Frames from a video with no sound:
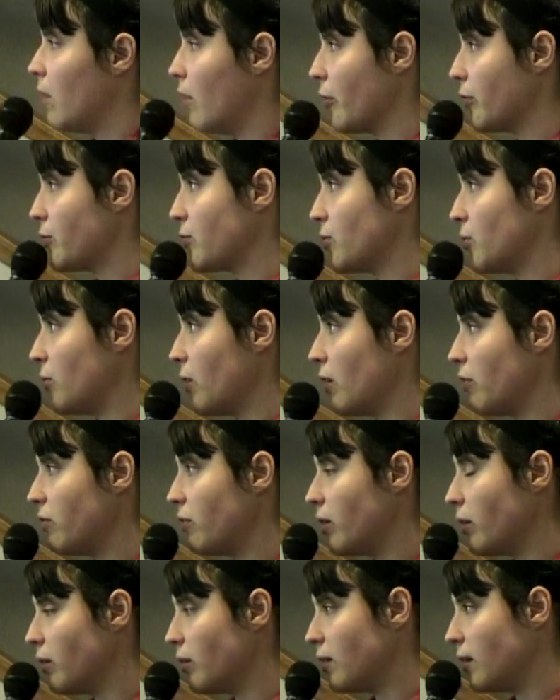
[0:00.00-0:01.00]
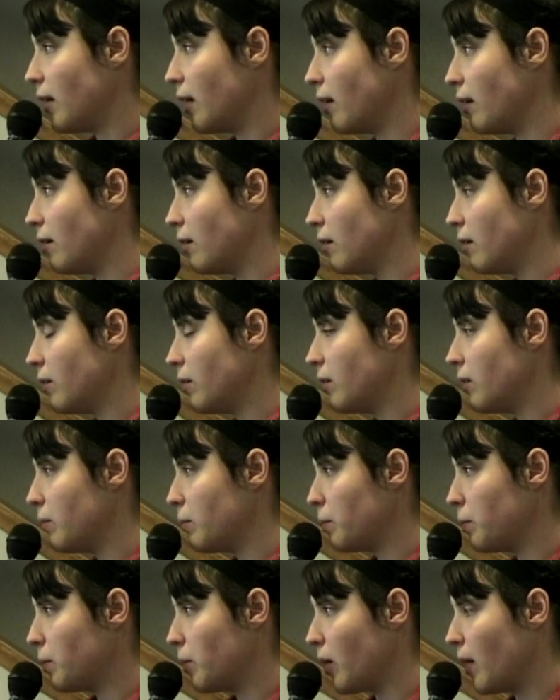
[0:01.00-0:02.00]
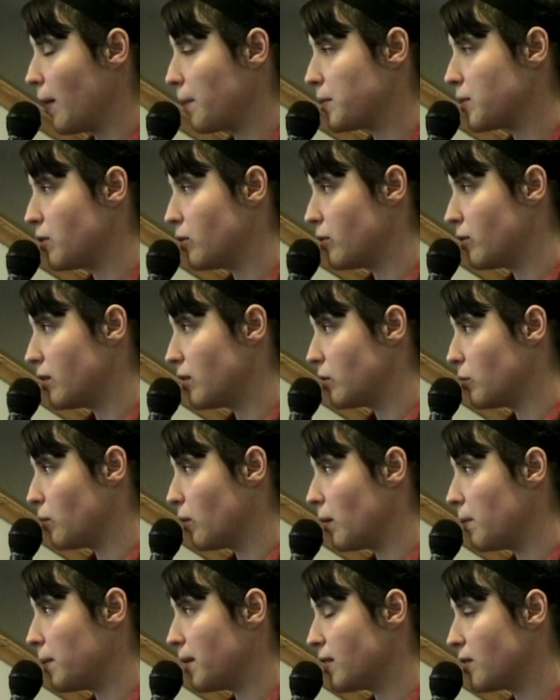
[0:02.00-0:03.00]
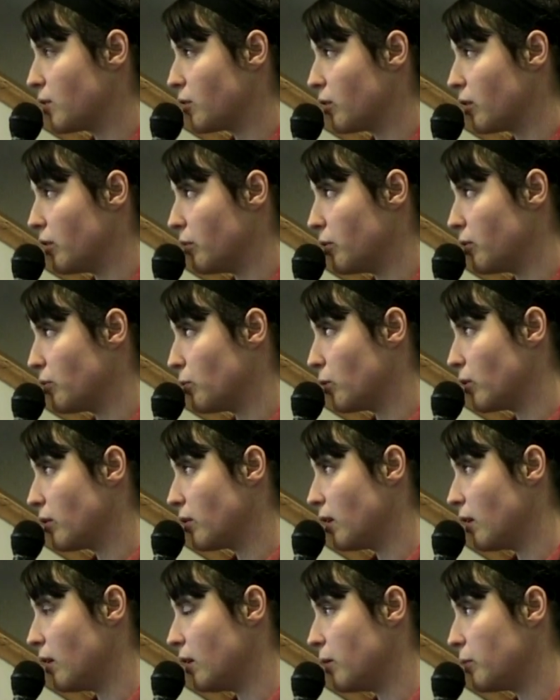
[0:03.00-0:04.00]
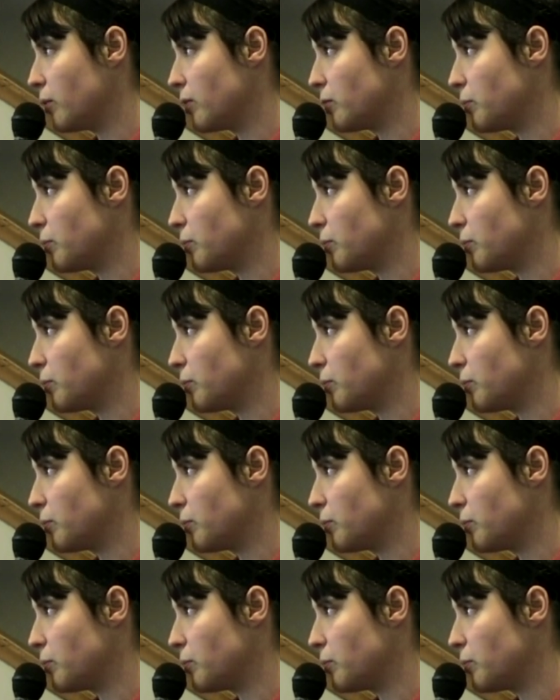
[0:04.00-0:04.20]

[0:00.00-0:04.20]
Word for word: also, I felt that perhaps the reason why my story was worth telling